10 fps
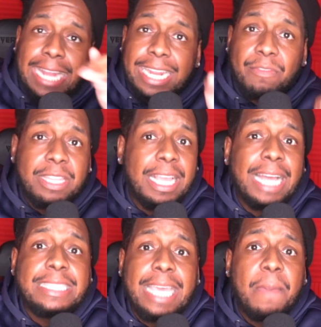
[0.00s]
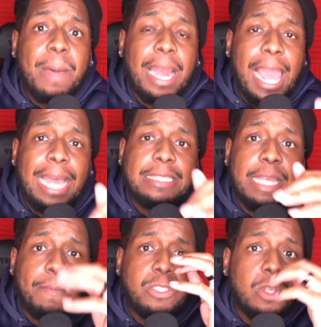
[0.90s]
everything I said in my last
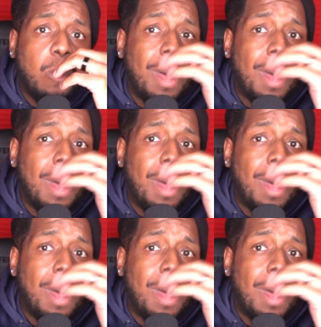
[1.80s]
episode.